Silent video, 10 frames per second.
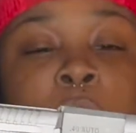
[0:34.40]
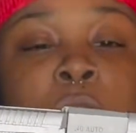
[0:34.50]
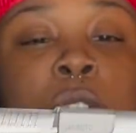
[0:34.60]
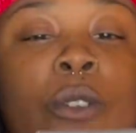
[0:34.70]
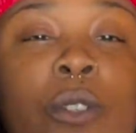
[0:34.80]

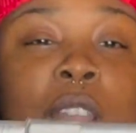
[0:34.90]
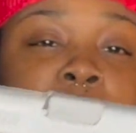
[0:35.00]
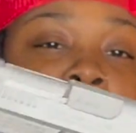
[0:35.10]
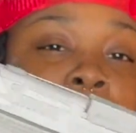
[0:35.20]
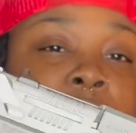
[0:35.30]
school,
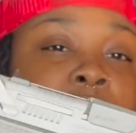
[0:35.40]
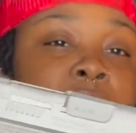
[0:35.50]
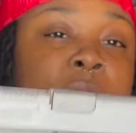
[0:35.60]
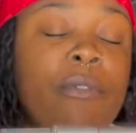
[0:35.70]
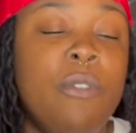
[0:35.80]

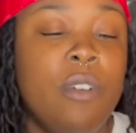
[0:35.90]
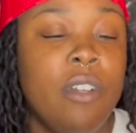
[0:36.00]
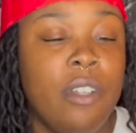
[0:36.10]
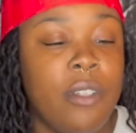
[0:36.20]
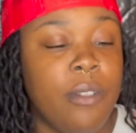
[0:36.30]
1994
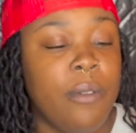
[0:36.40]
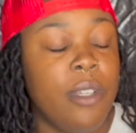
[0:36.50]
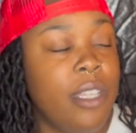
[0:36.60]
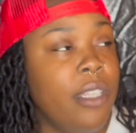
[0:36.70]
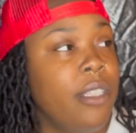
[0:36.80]

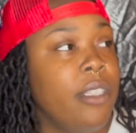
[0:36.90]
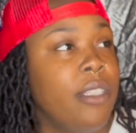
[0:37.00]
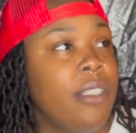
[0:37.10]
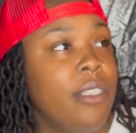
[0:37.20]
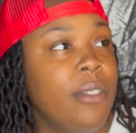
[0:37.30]
with
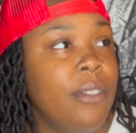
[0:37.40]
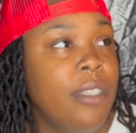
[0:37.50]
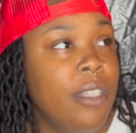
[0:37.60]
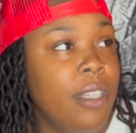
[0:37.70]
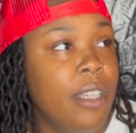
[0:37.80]

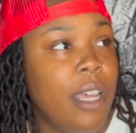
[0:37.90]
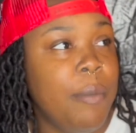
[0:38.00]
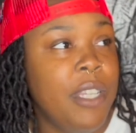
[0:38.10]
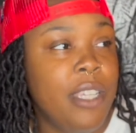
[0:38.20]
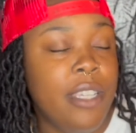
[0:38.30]
how
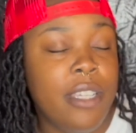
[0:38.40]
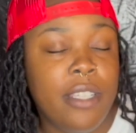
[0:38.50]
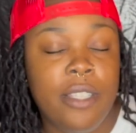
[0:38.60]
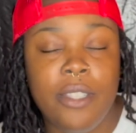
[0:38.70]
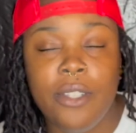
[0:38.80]
many years?